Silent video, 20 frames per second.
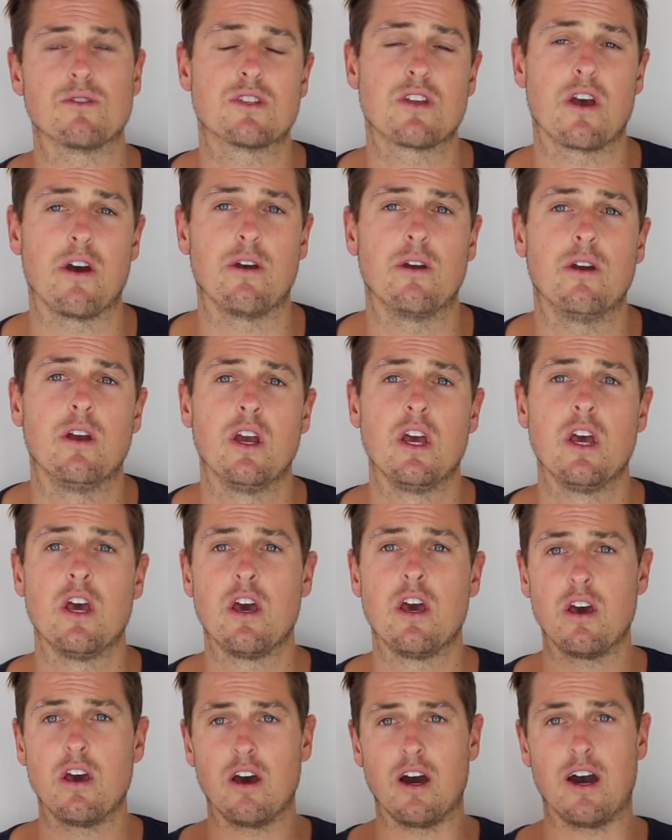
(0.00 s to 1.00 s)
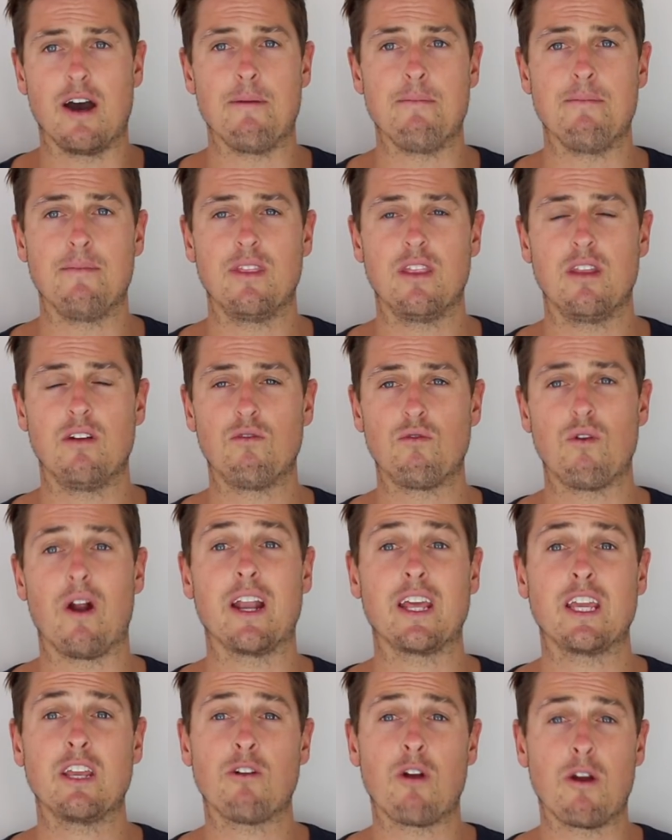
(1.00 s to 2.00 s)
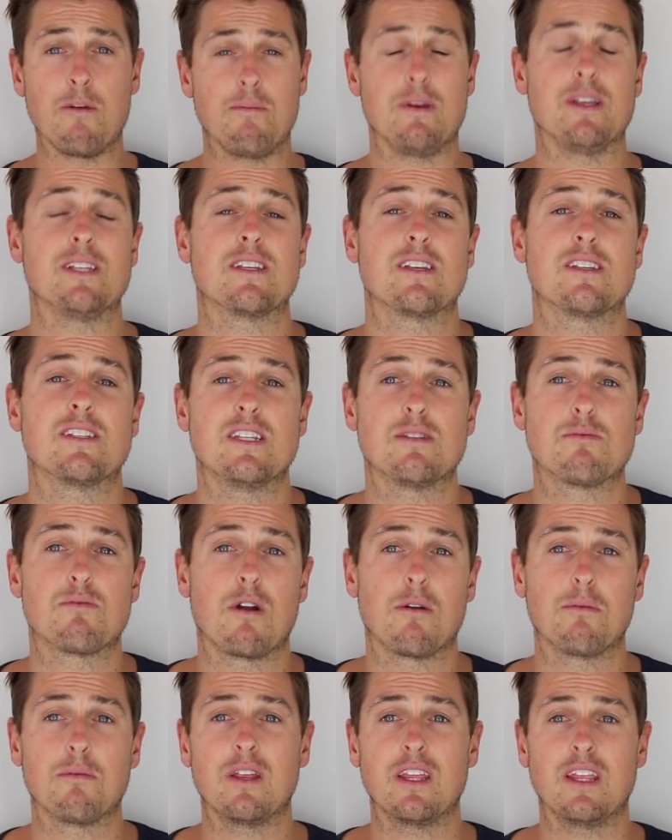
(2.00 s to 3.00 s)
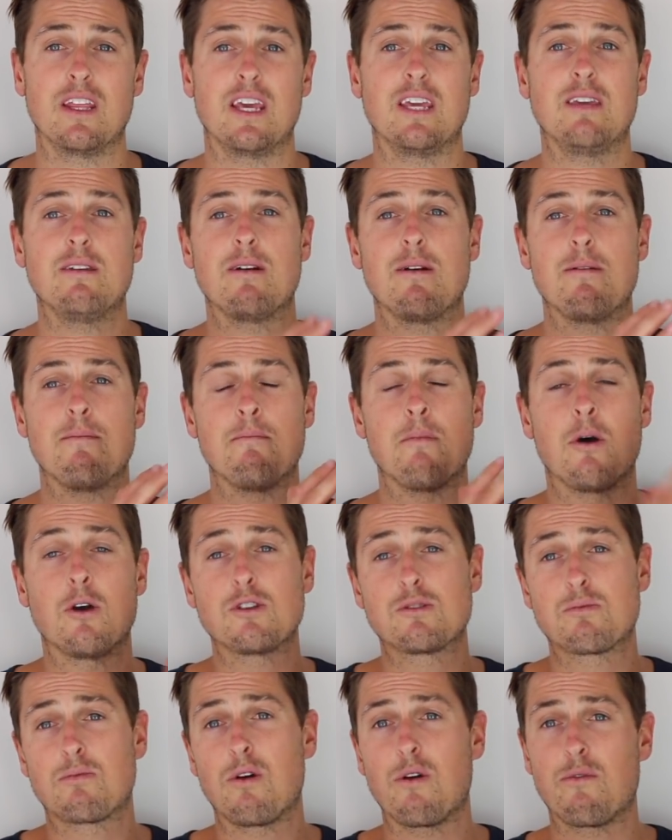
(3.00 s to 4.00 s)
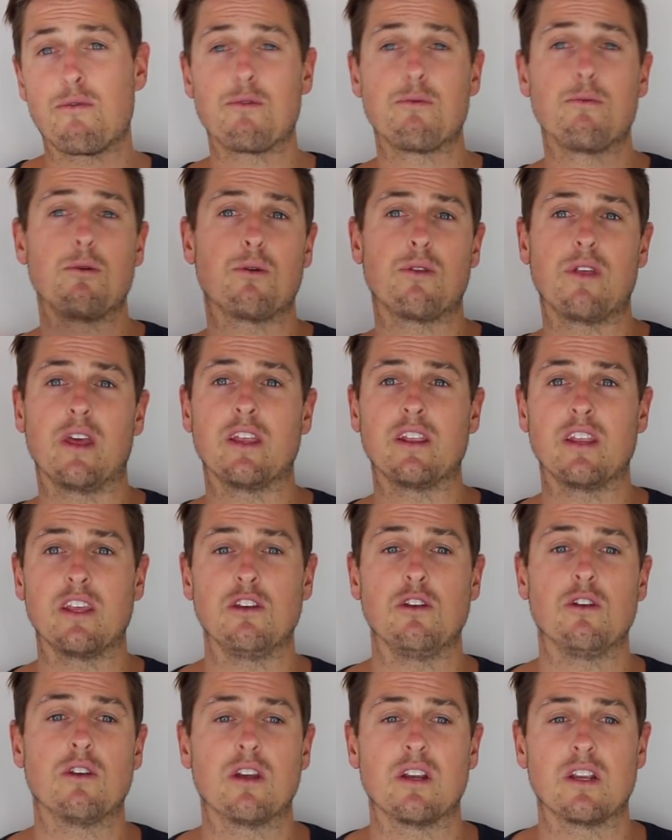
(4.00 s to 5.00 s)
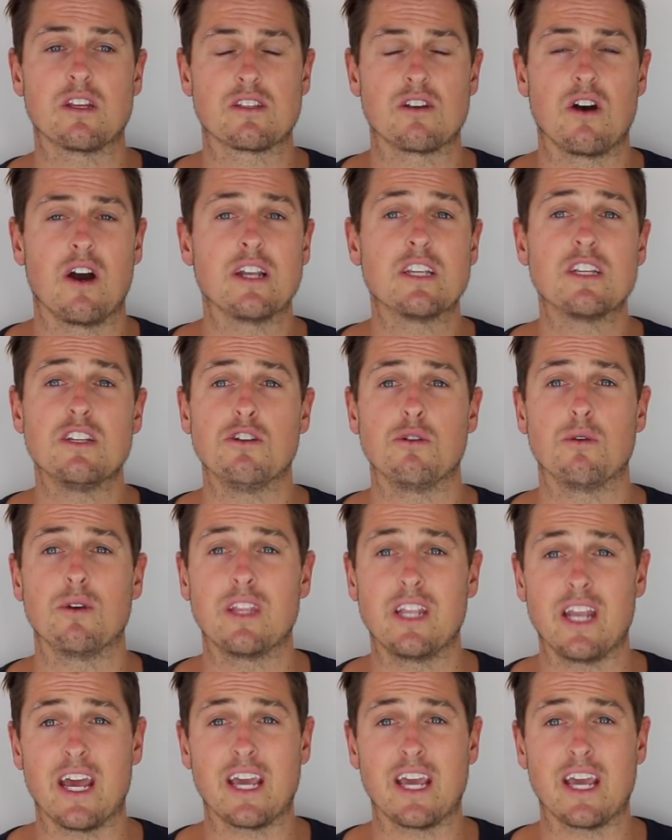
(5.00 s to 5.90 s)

So running your own business is probably the most profitable thing that you can decide to do in the